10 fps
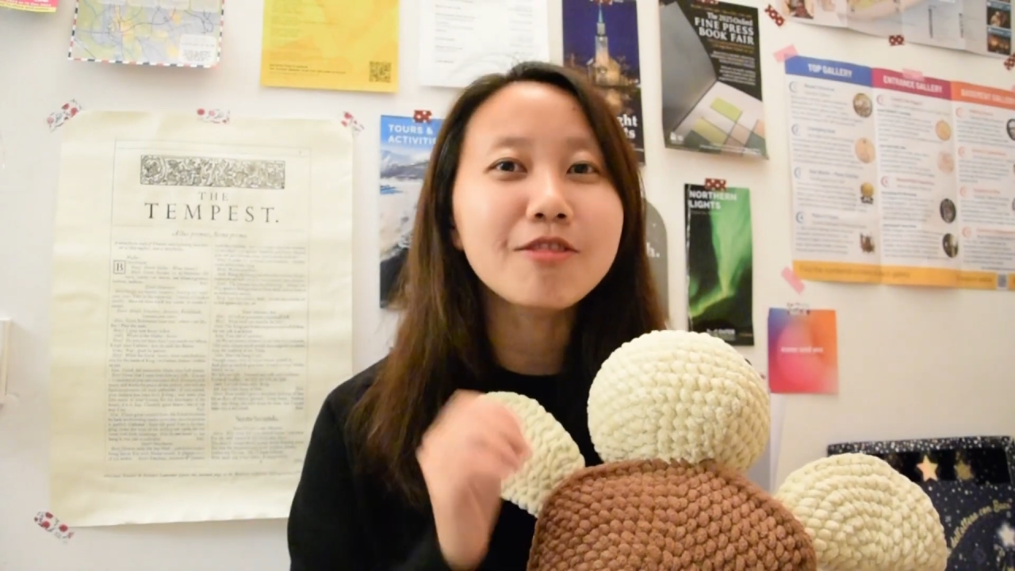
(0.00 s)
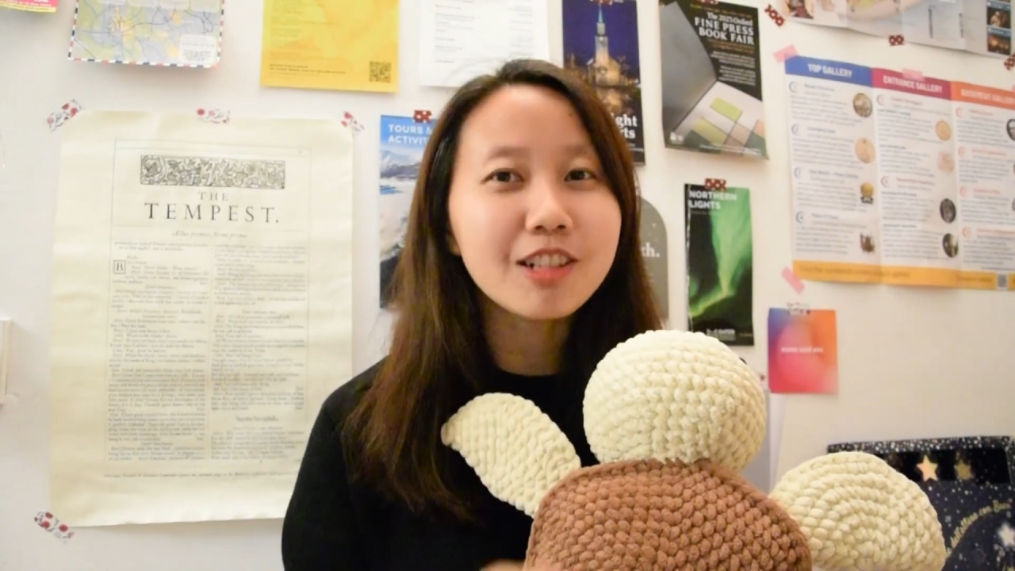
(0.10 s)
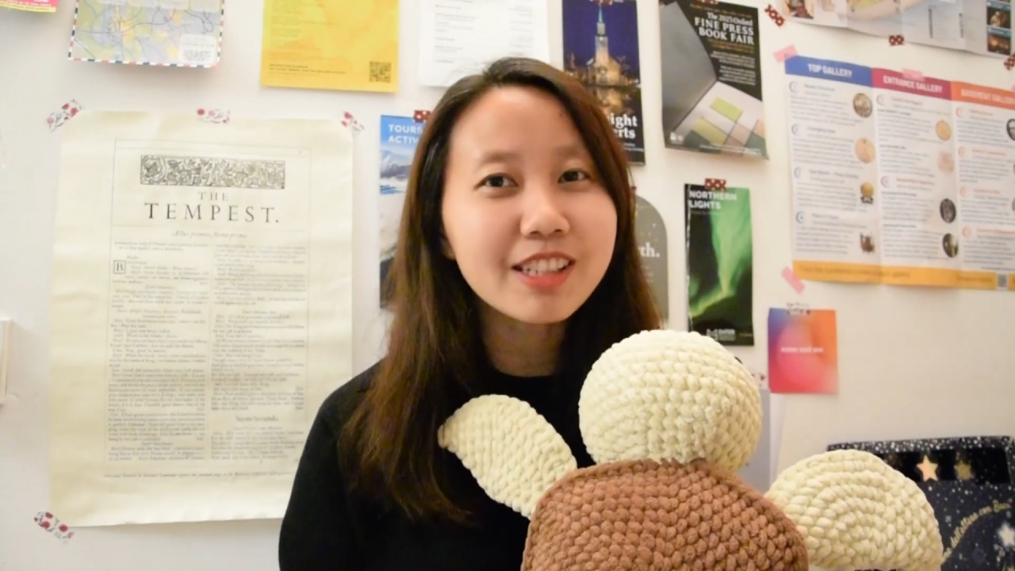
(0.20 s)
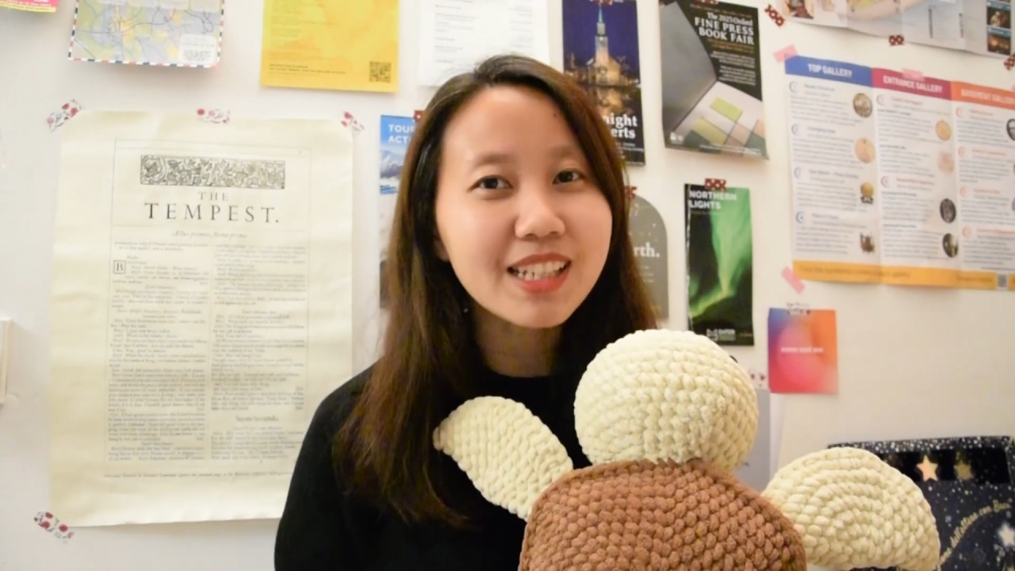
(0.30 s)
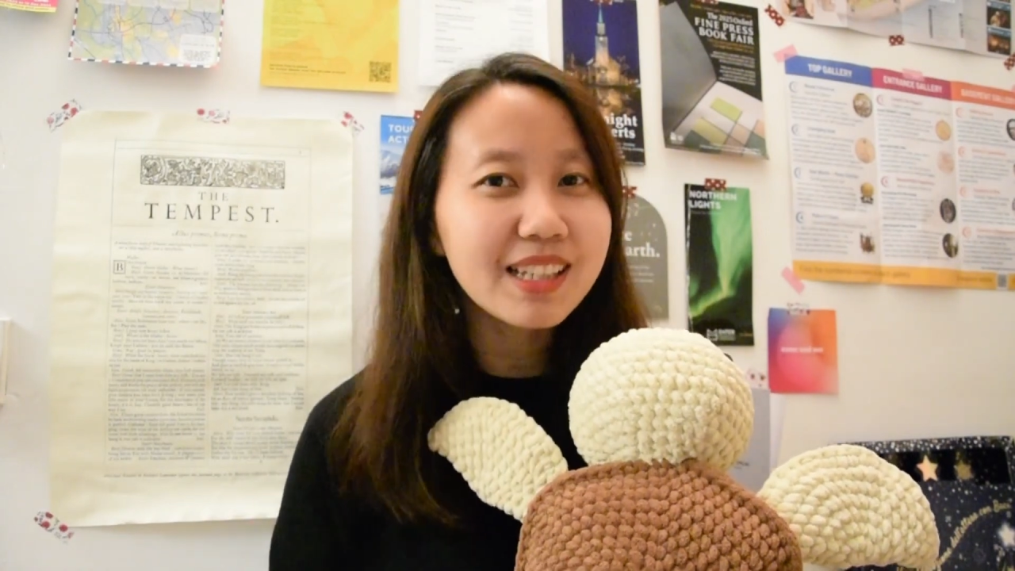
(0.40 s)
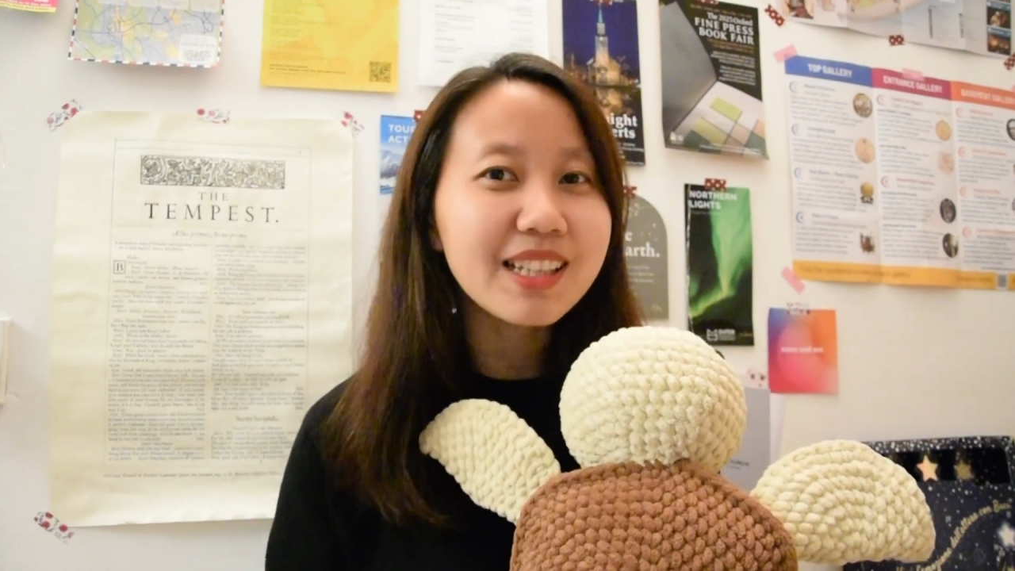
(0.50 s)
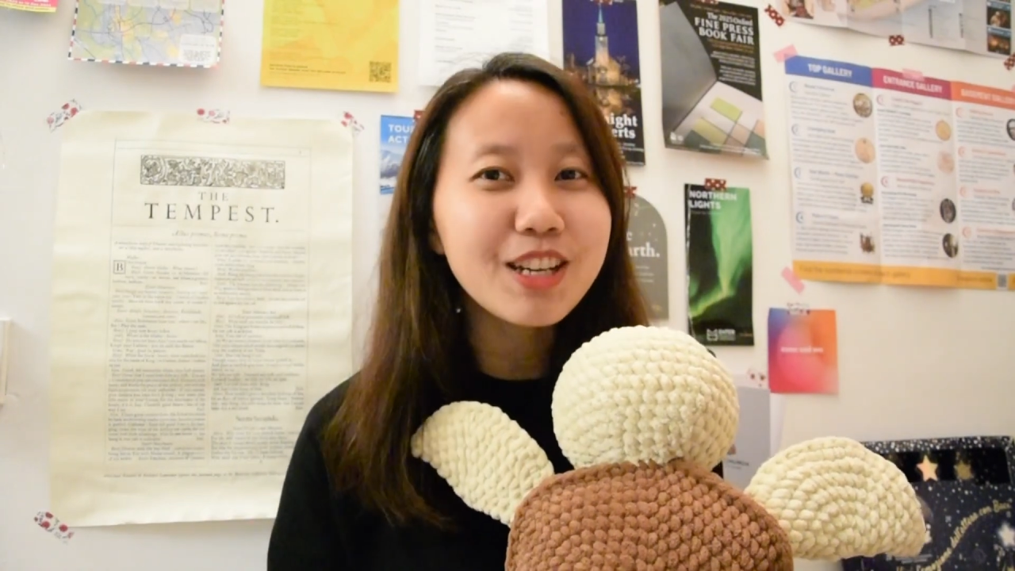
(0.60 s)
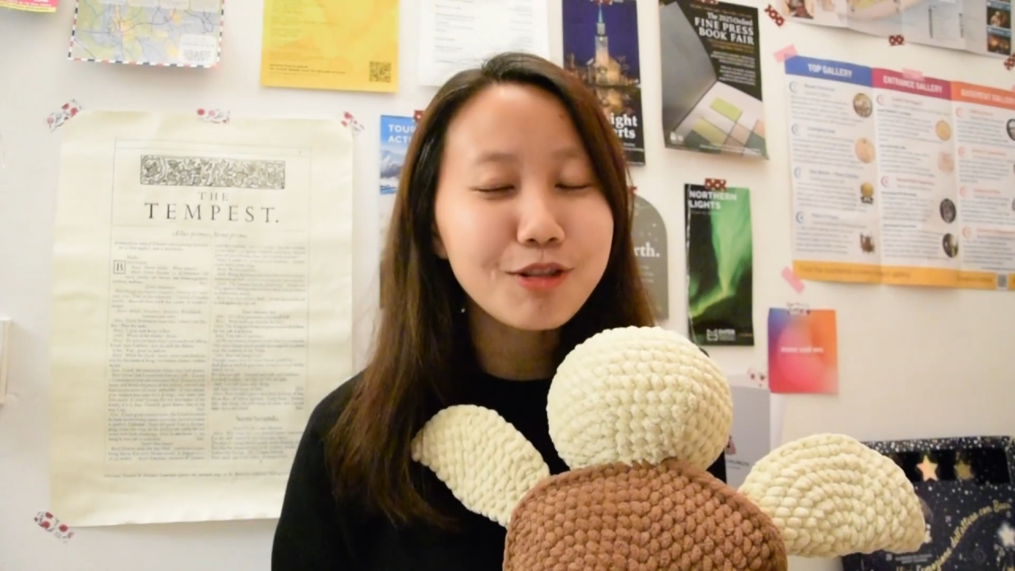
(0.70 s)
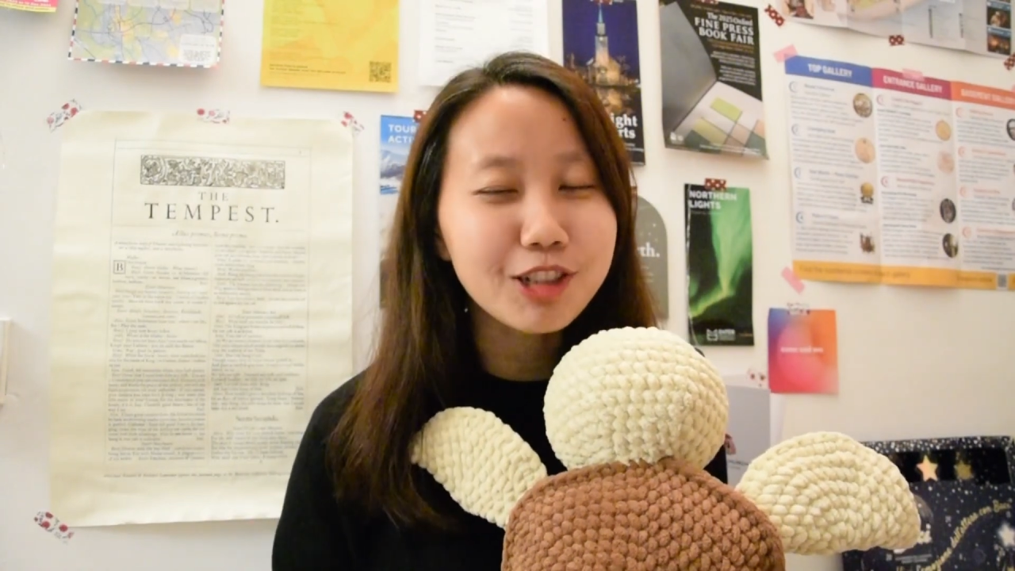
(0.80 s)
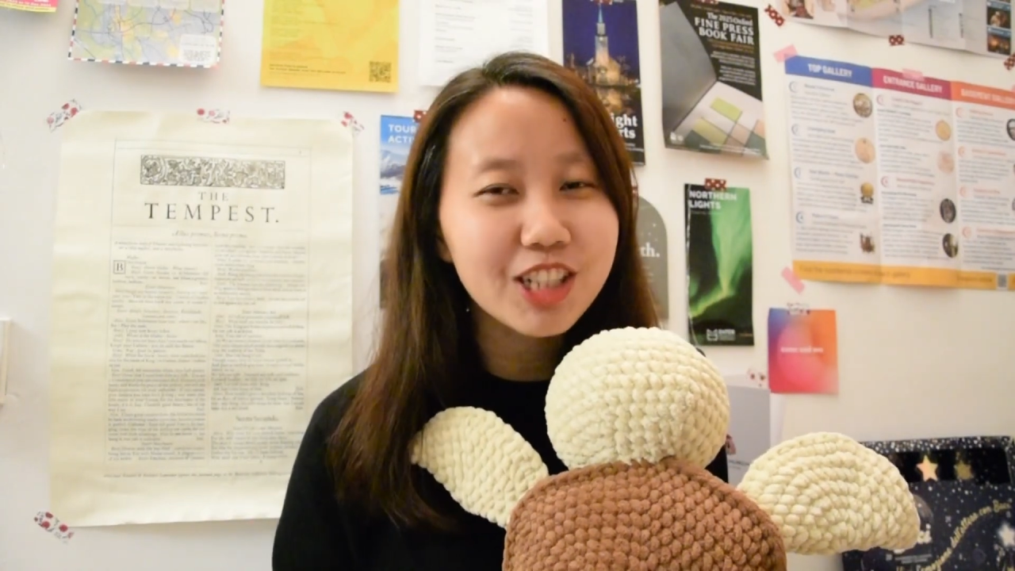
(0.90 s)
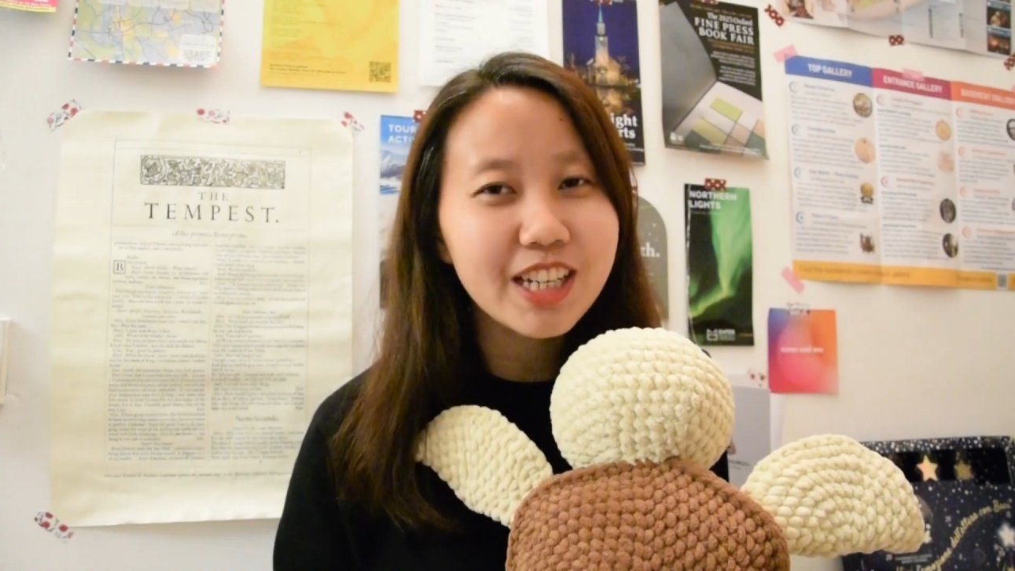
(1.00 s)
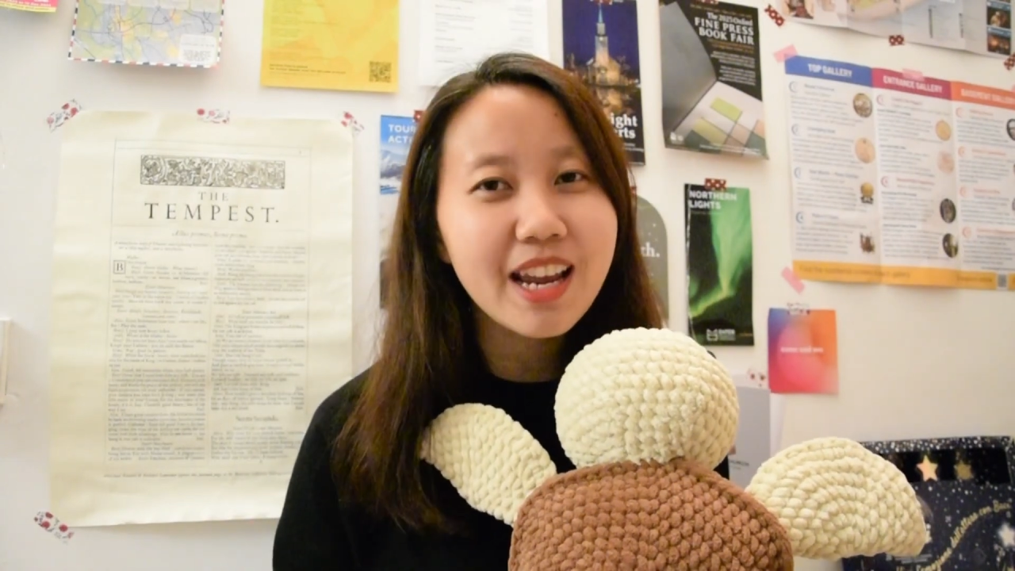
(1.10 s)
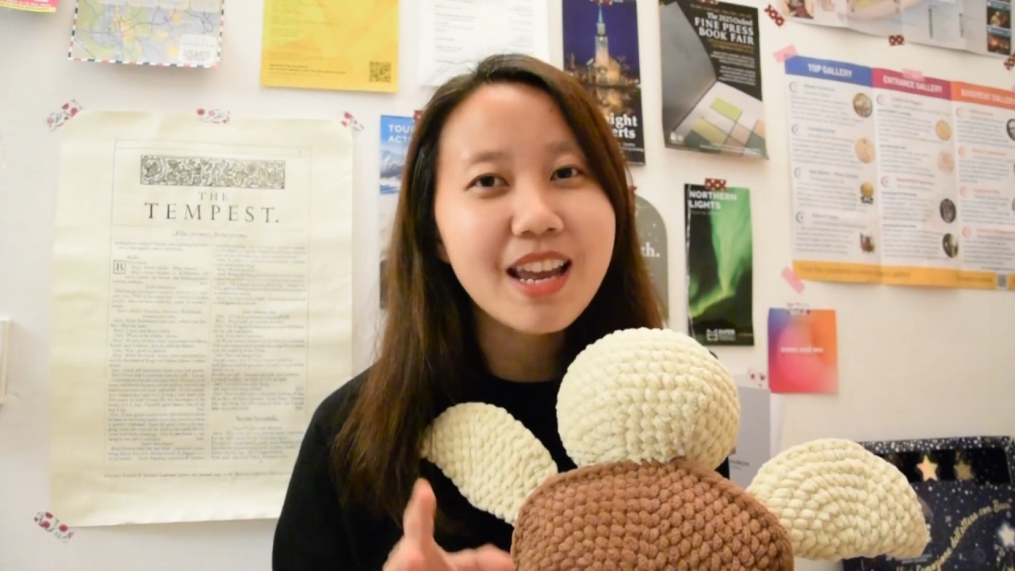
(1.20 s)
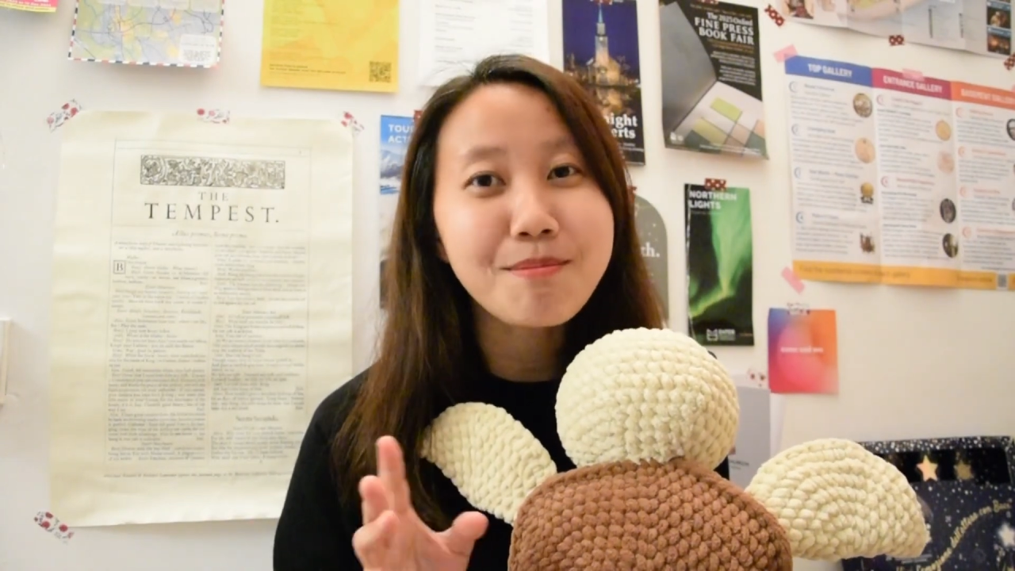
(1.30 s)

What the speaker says: Rose and Lily crochet